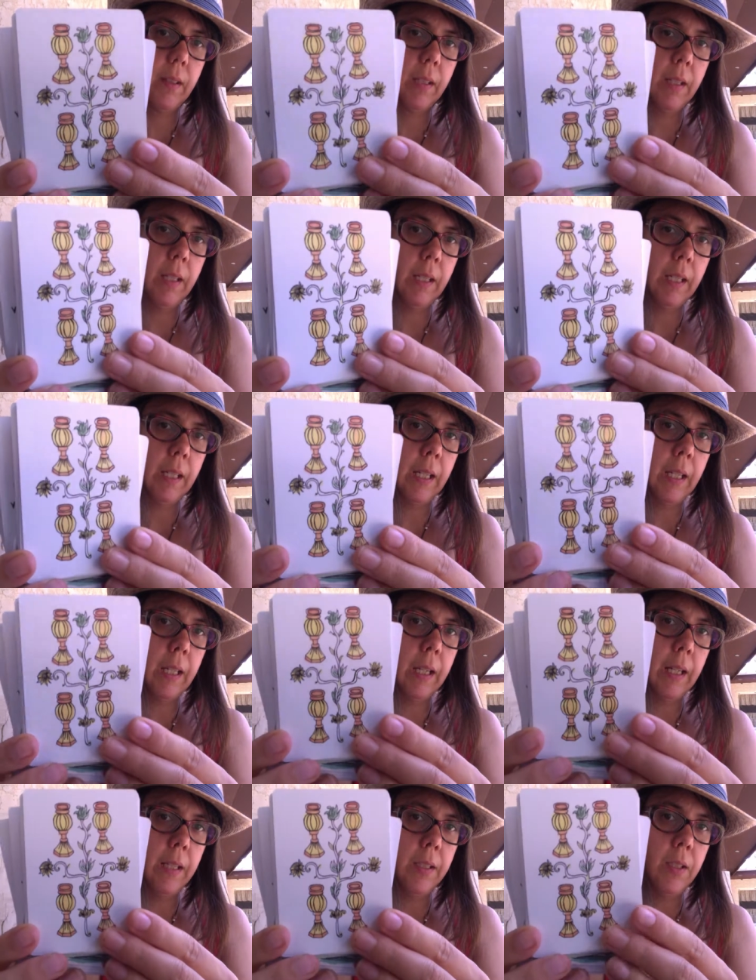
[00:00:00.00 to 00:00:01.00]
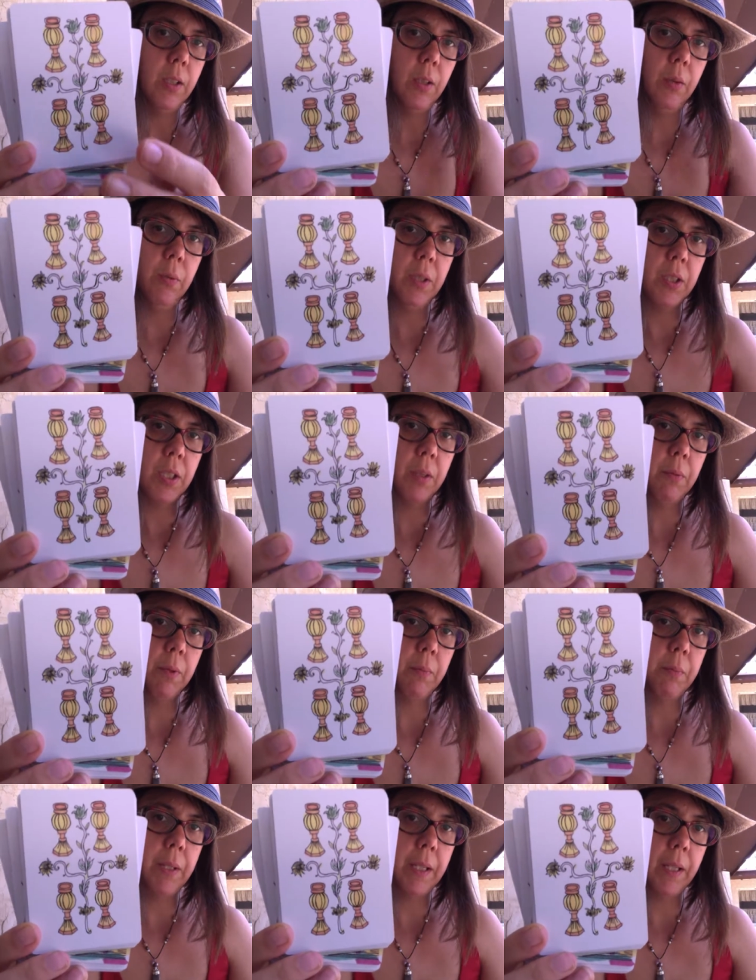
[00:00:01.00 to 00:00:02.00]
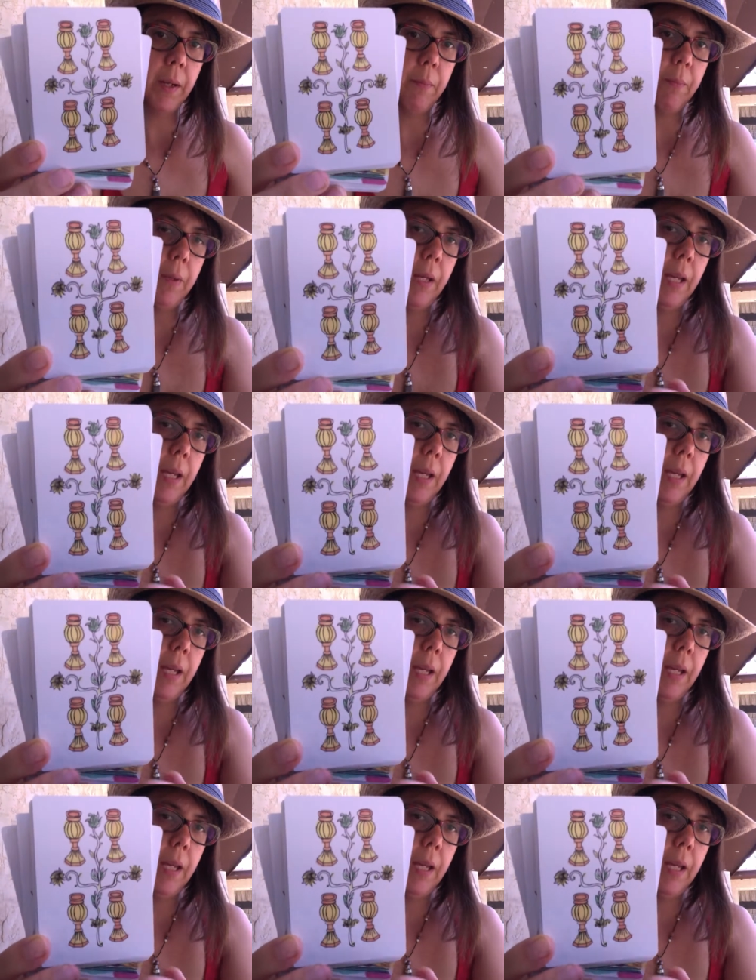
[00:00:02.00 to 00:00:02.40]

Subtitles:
And again, I do wish it would pick up